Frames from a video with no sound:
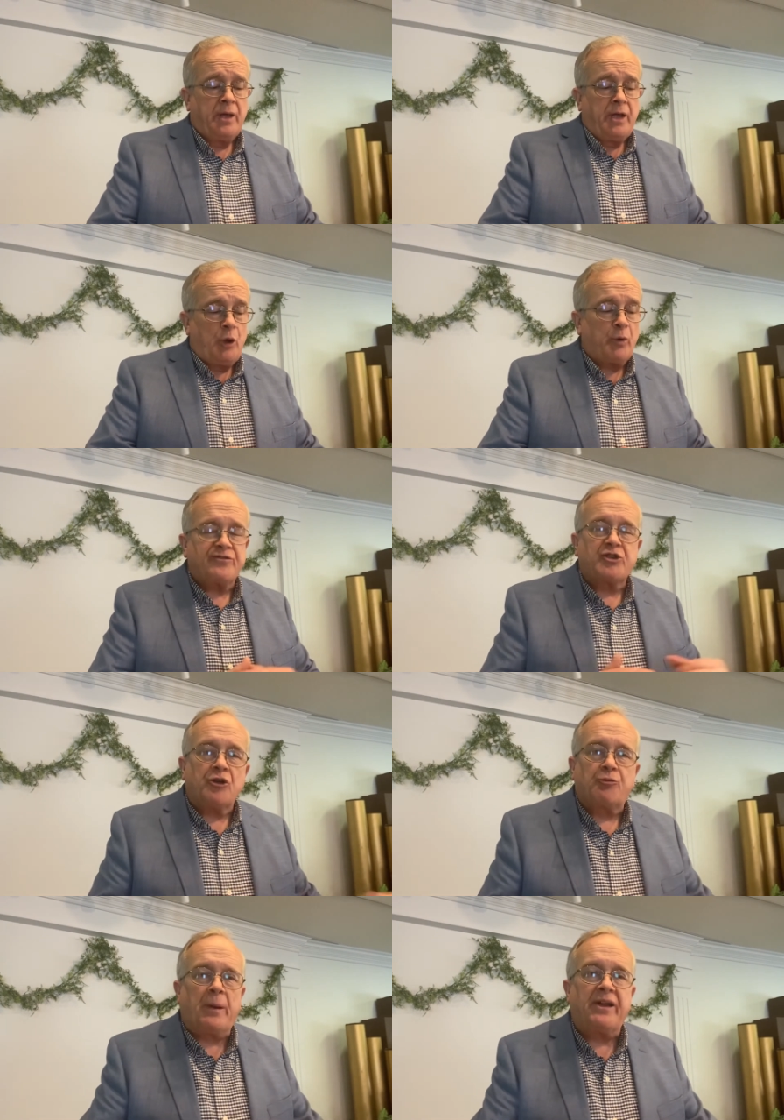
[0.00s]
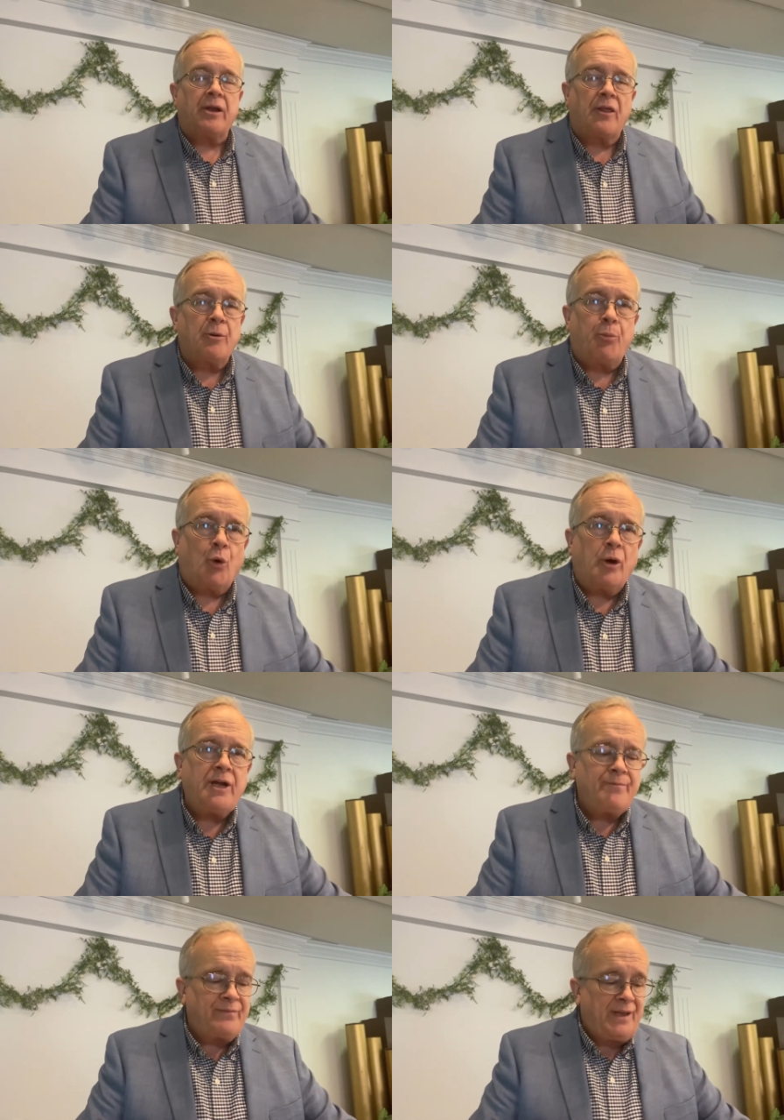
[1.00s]
He would have just been another boy
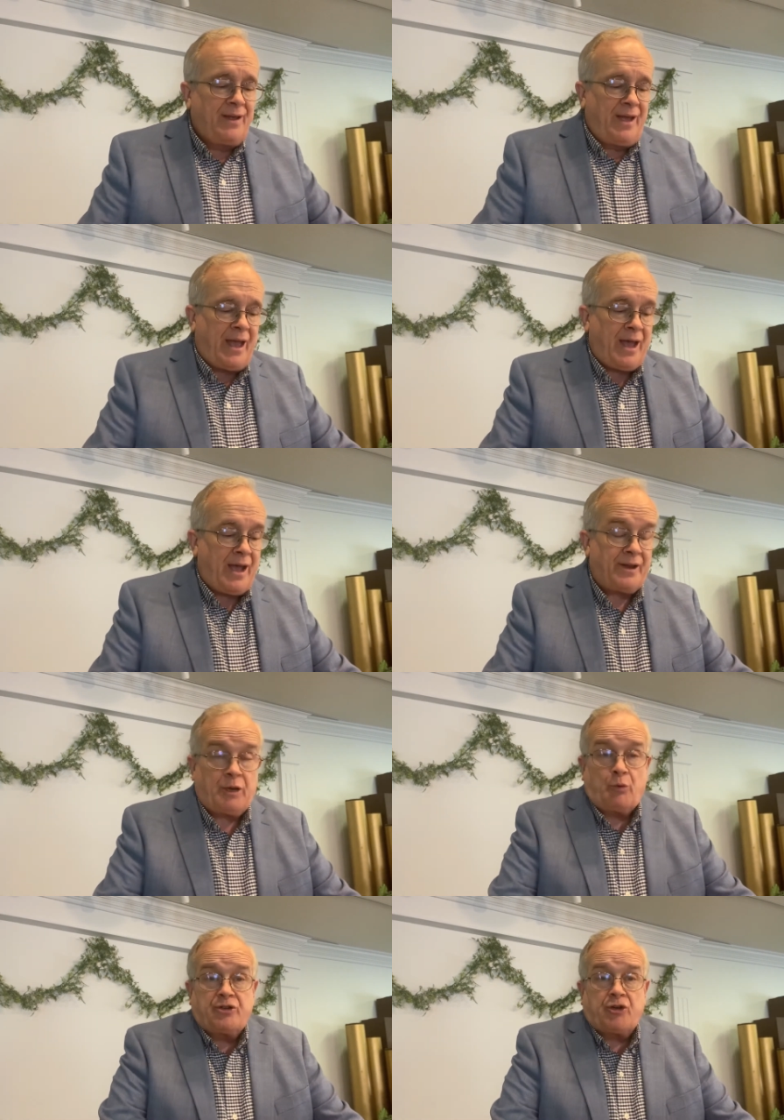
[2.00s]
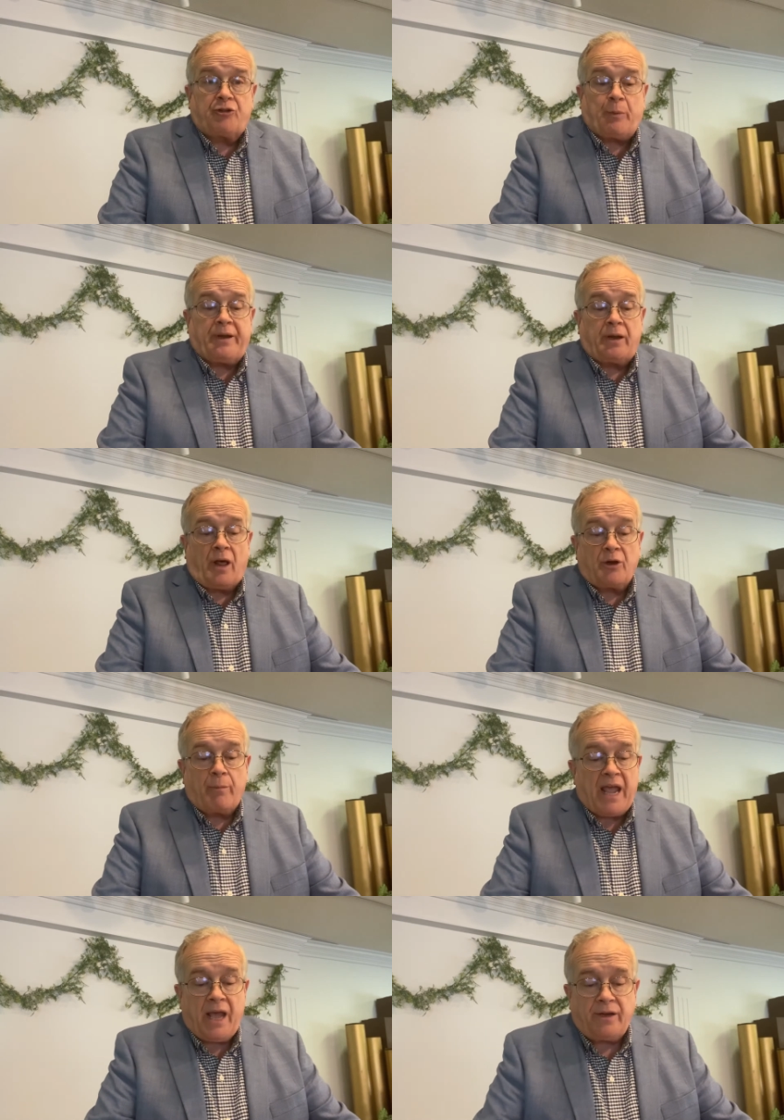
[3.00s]
and he would have just been another
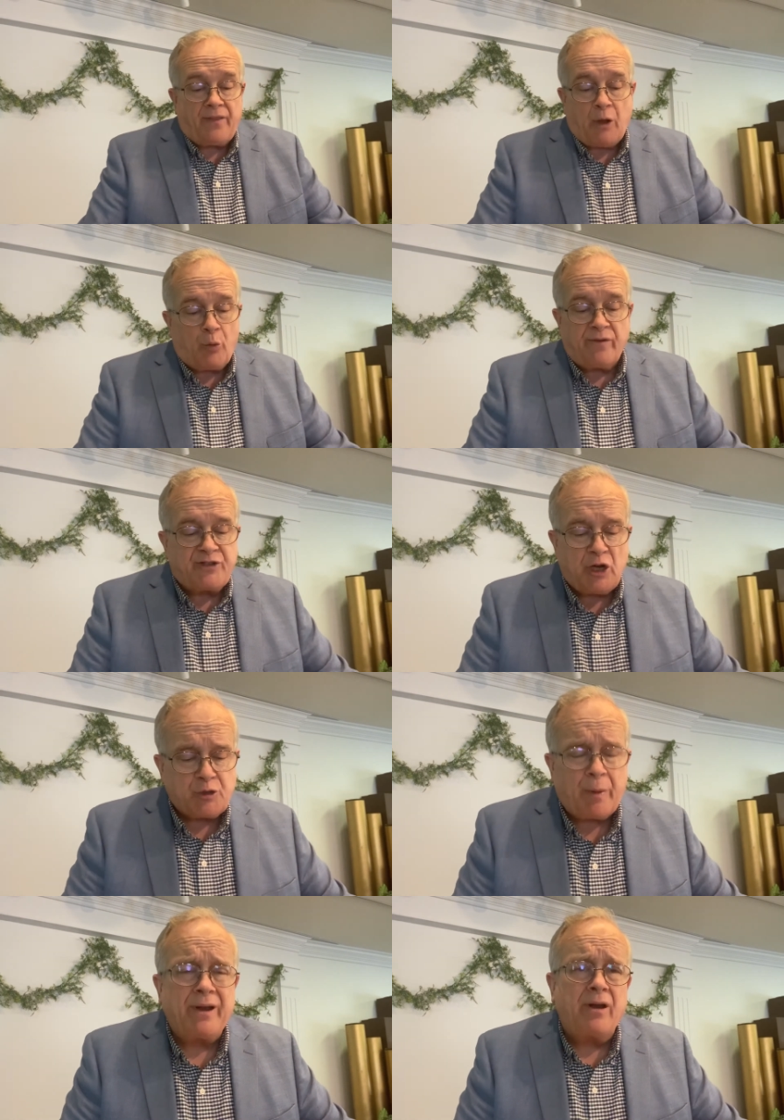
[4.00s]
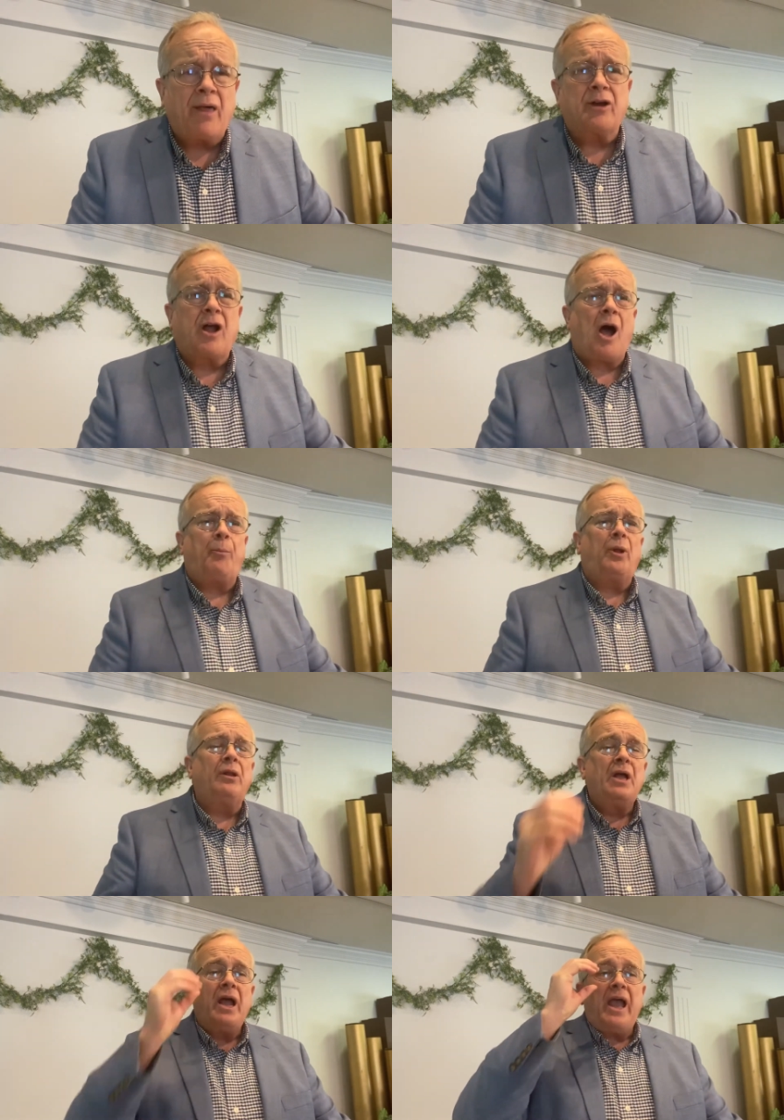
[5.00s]
man and they would have just been another
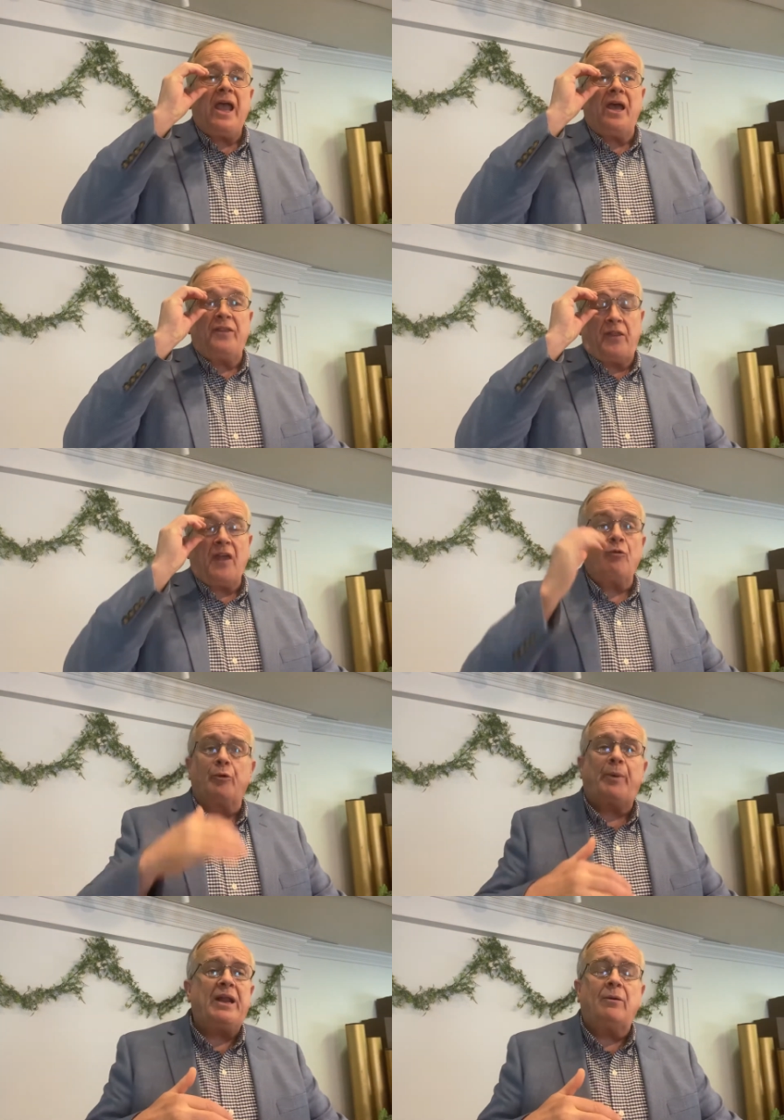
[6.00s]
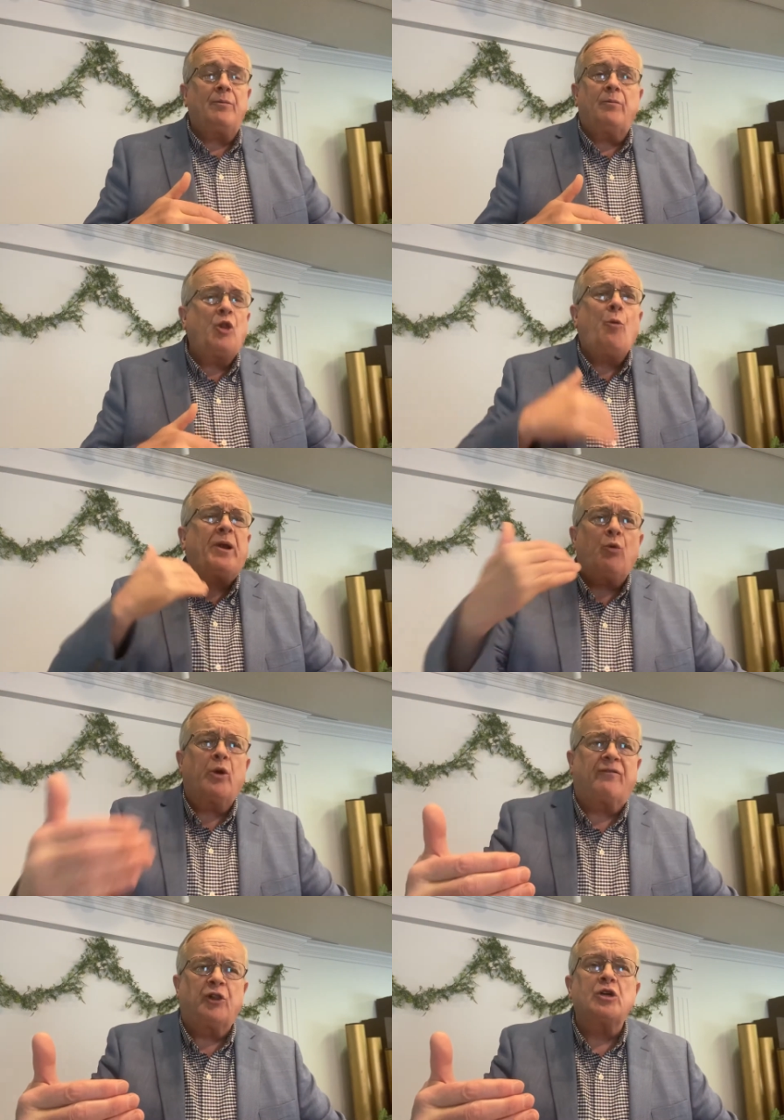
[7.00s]
couple and they would have been, nobody would
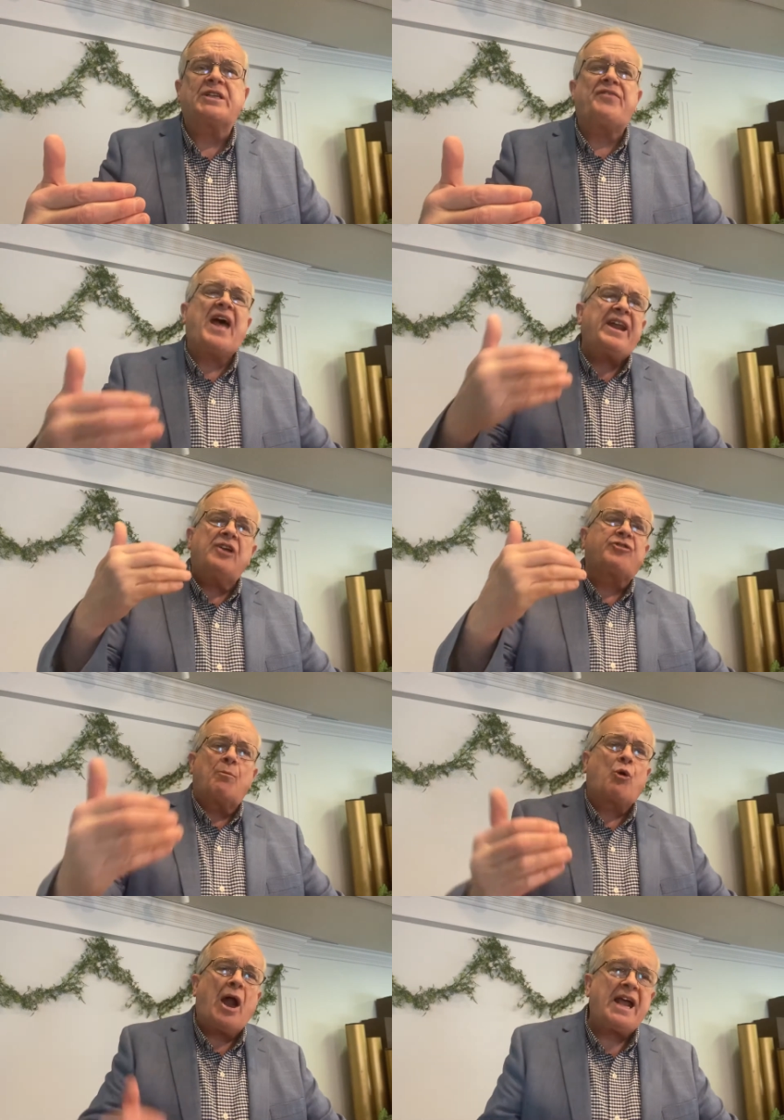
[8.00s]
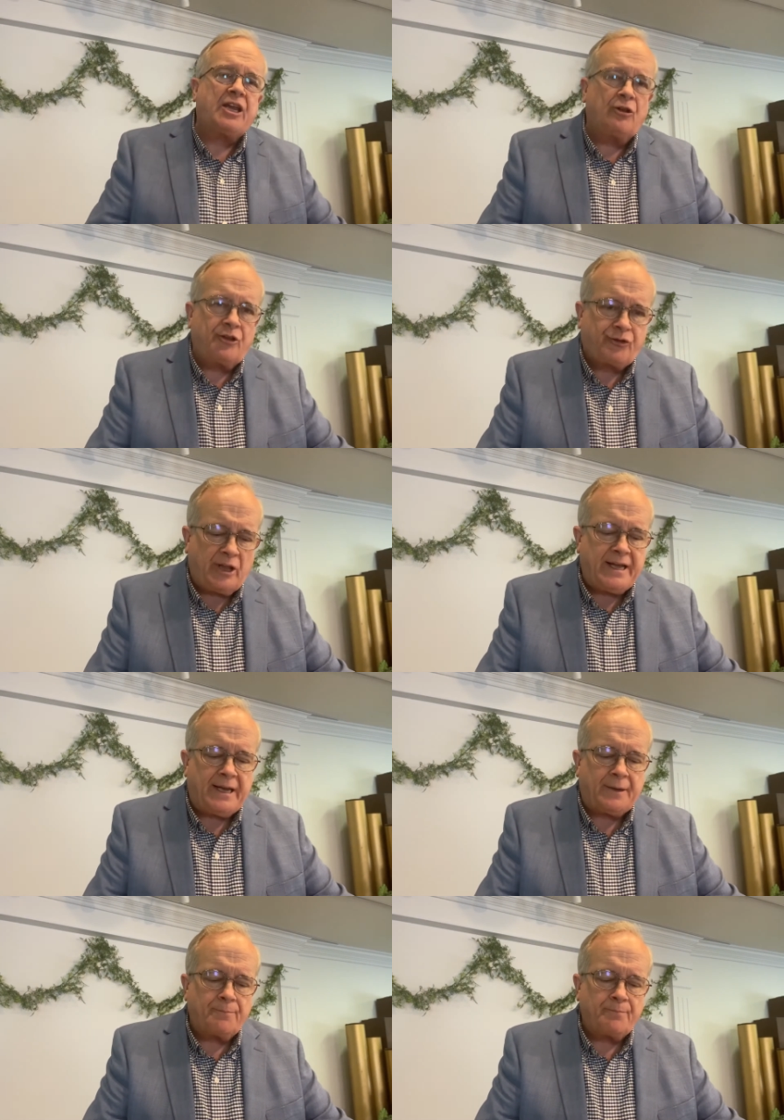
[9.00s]
have looked at that as a miraculous thing.